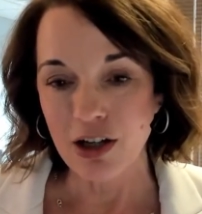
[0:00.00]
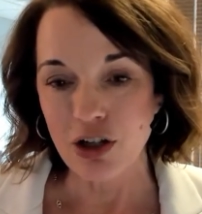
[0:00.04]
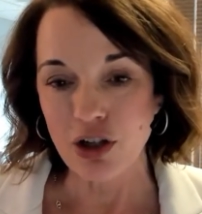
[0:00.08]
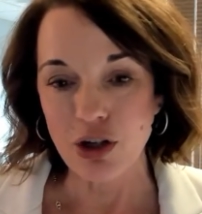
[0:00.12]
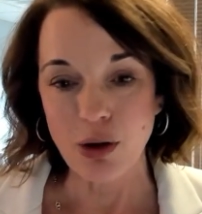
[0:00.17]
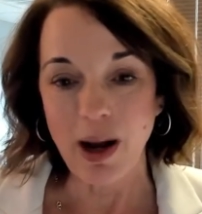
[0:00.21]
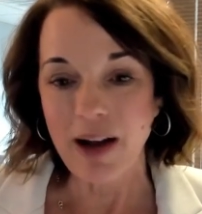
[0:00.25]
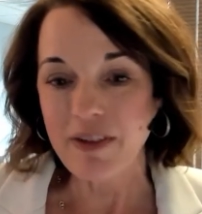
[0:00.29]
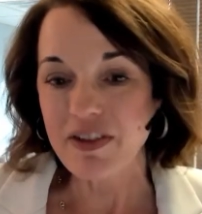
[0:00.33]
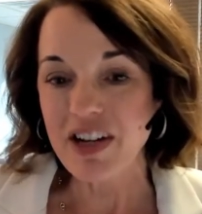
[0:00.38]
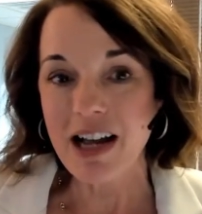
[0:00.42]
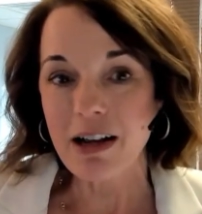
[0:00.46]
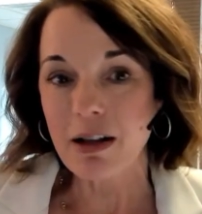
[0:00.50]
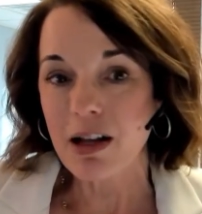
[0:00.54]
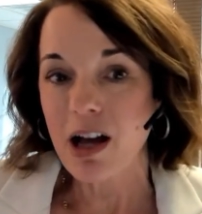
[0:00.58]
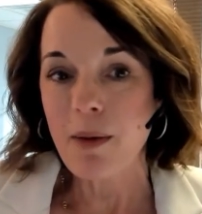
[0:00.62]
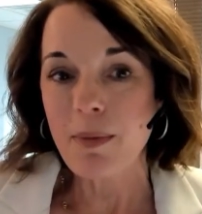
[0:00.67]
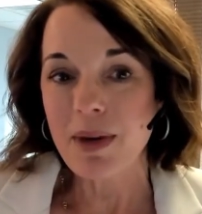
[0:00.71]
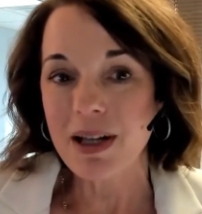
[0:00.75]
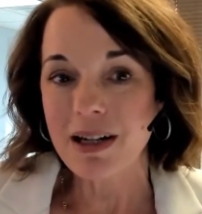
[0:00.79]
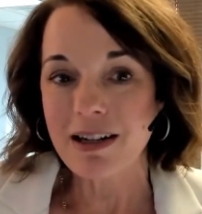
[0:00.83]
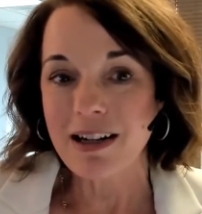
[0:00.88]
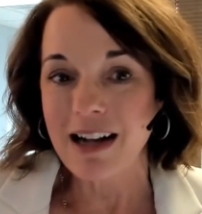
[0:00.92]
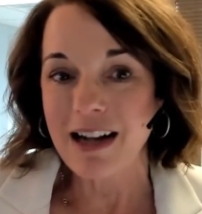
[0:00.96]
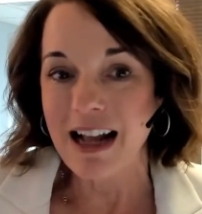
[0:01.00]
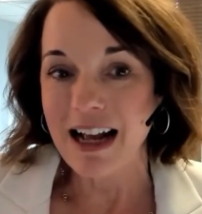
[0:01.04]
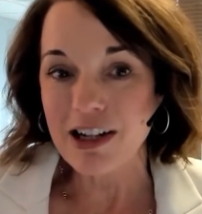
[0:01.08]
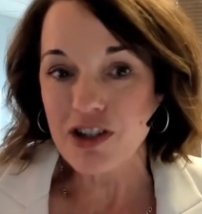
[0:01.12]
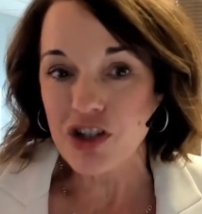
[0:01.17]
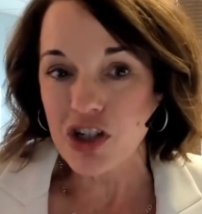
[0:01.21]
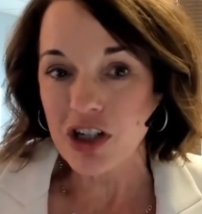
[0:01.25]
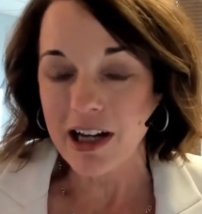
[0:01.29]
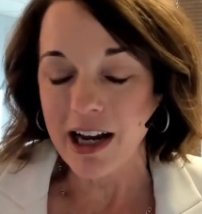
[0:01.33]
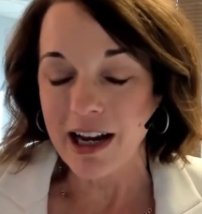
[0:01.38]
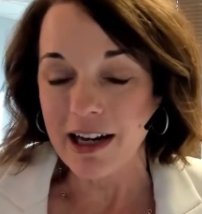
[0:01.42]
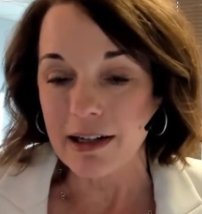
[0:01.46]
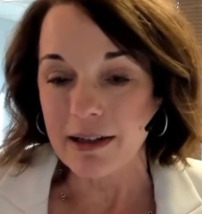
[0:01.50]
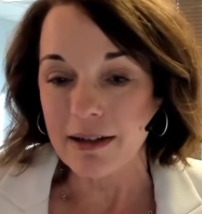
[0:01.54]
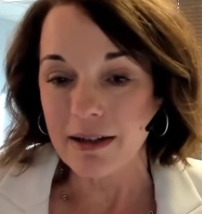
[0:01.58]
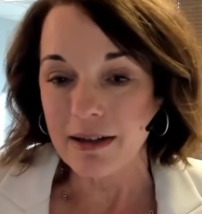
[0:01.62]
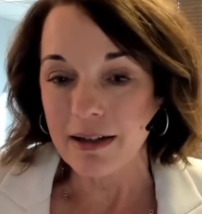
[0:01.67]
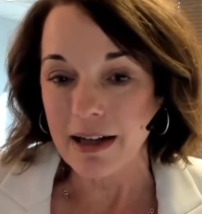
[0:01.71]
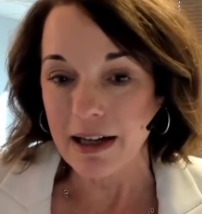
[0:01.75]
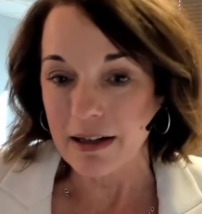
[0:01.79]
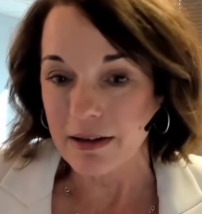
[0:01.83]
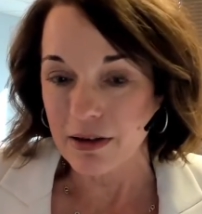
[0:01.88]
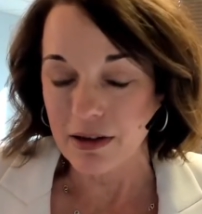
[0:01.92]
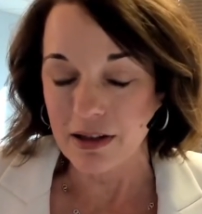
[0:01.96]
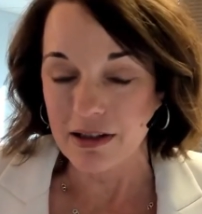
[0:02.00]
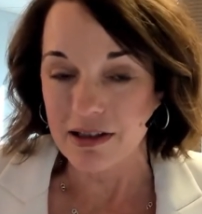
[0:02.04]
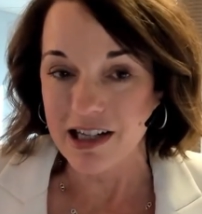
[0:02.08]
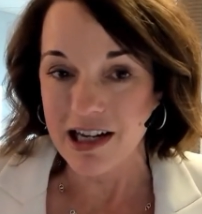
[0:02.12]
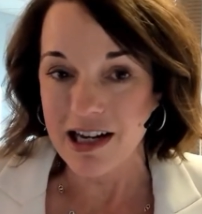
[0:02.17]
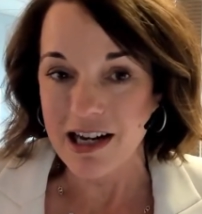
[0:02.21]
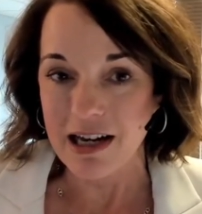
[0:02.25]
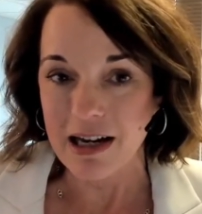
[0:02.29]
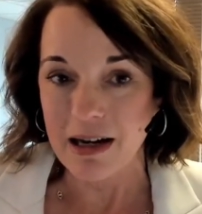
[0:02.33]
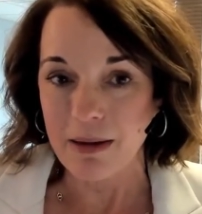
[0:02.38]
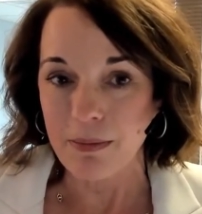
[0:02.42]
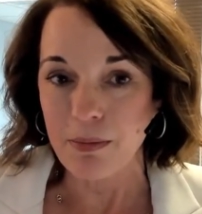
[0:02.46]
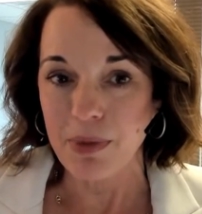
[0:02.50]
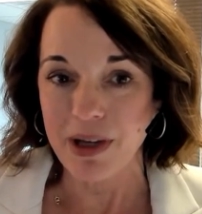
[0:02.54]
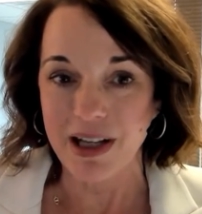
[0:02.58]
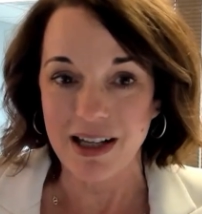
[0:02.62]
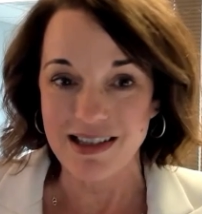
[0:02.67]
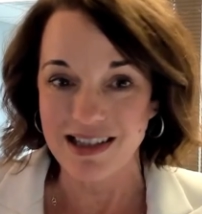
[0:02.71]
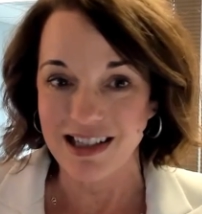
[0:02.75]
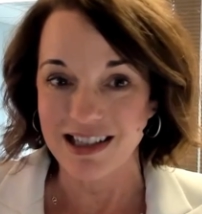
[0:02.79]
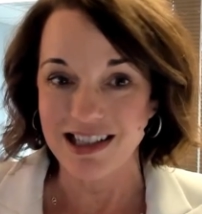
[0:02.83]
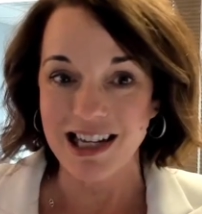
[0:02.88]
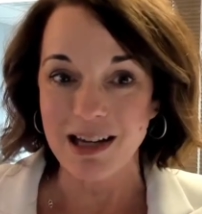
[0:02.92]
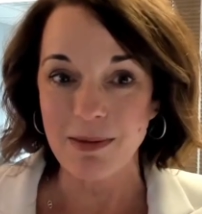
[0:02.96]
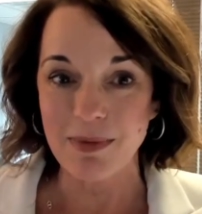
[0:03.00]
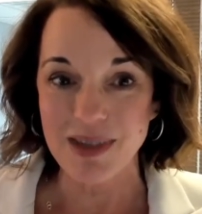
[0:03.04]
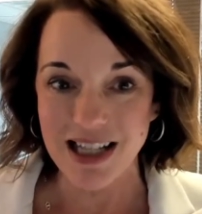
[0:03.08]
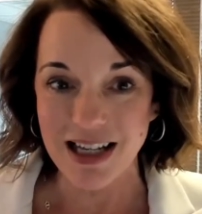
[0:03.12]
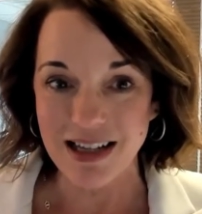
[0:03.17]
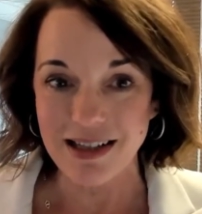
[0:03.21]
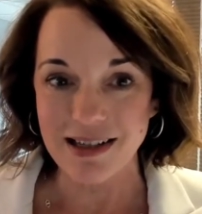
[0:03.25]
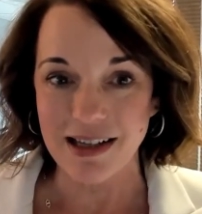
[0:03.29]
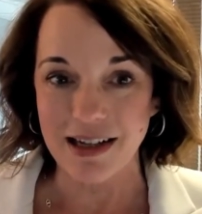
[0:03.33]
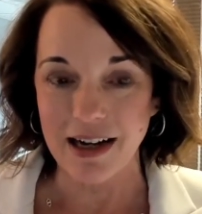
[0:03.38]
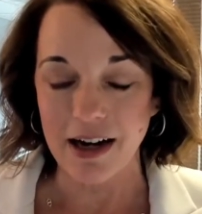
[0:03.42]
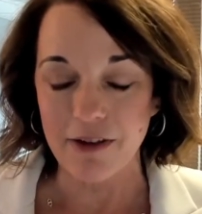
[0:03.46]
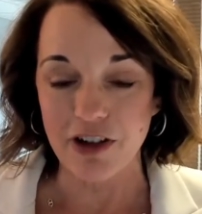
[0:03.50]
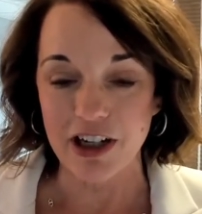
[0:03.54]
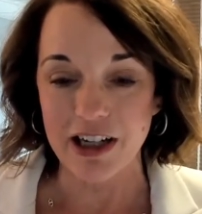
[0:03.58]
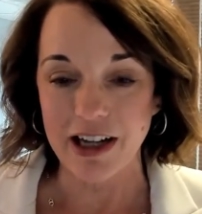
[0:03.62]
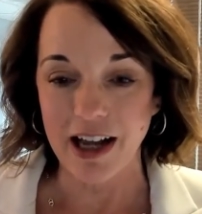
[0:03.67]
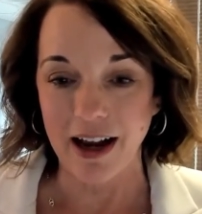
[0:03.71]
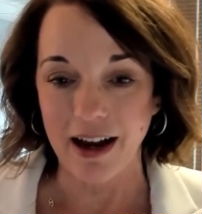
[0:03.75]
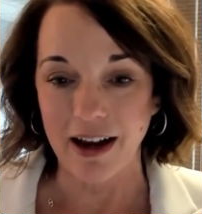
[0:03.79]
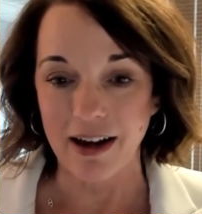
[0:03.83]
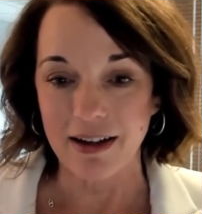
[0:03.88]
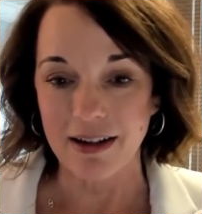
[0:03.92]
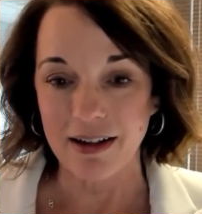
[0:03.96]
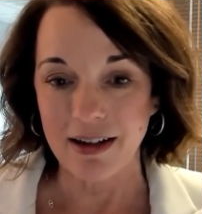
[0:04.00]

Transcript: You don't have to come in and educate the team because the team sees it every day.